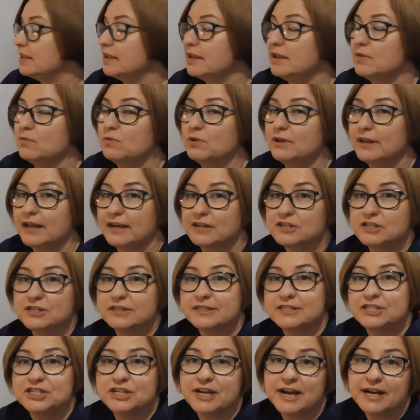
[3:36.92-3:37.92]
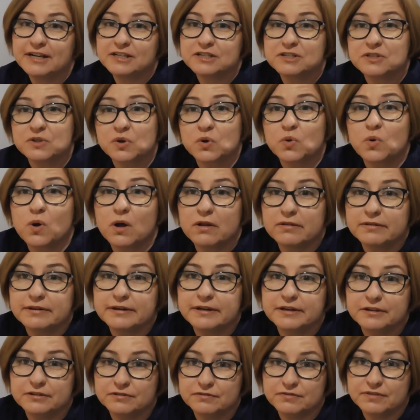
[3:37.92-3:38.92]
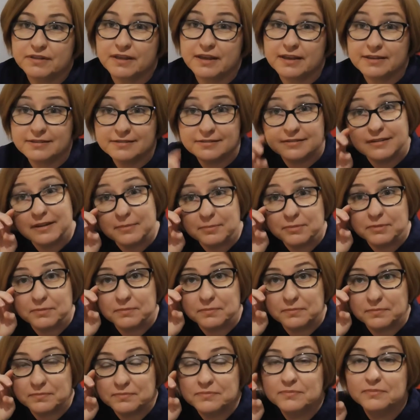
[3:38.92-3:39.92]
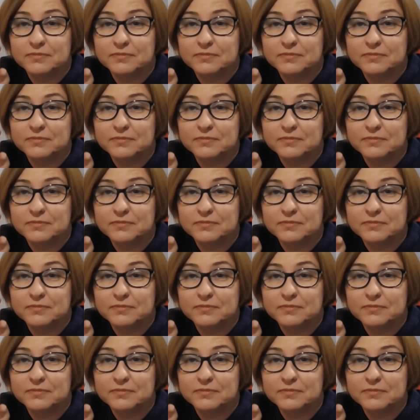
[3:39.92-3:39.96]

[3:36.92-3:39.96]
It will actually change the quality of their sebum.